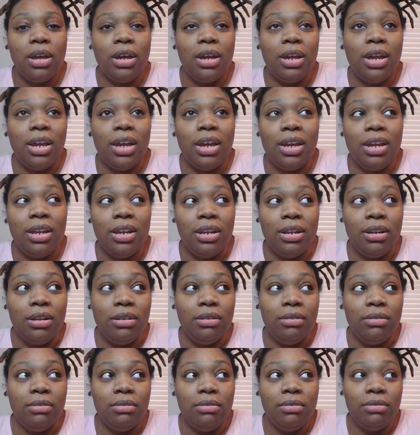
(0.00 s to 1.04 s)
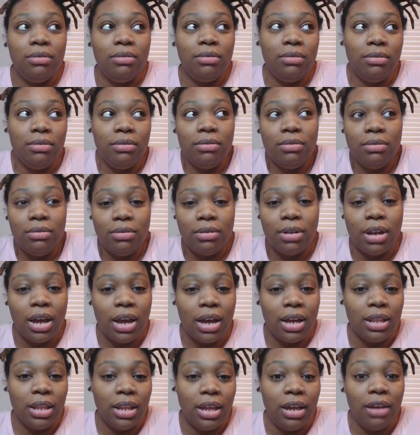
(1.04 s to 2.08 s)
And
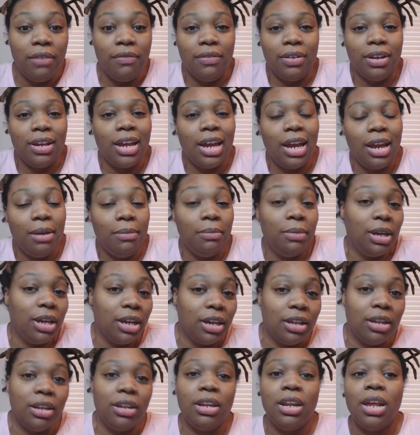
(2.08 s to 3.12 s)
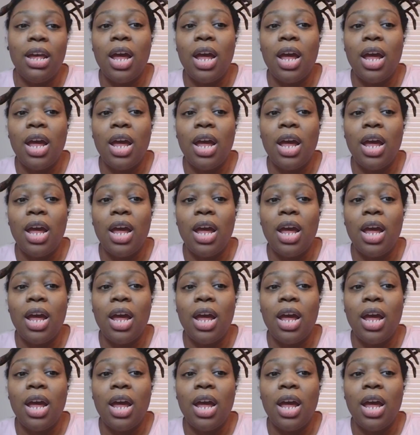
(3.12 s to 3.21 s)
I left and came in.